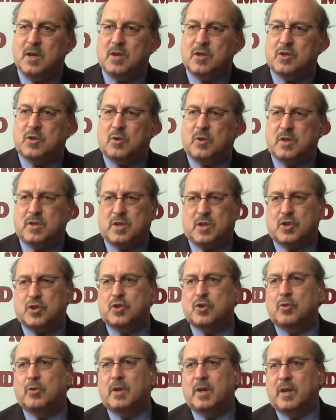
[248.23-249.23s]
so as a
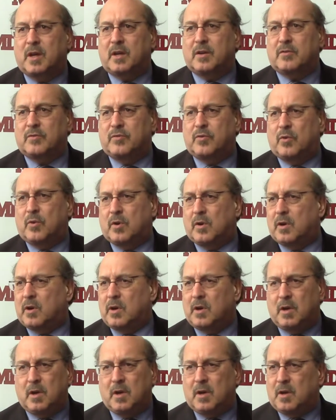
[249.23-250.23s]
surrogate for
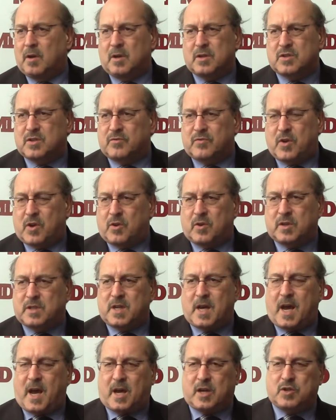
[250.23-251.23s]
severe
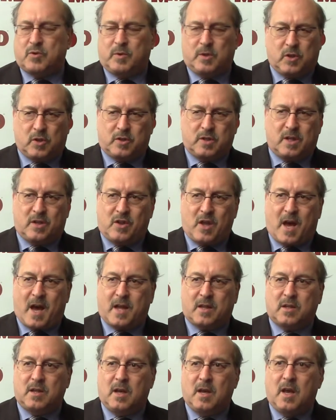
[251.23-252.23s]
attacks. We looked at
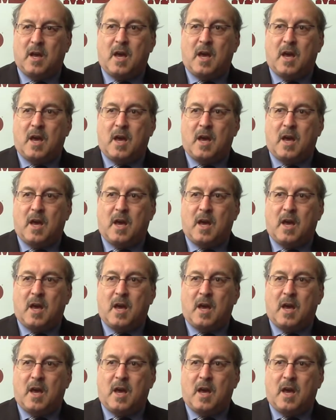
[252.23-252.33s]
that.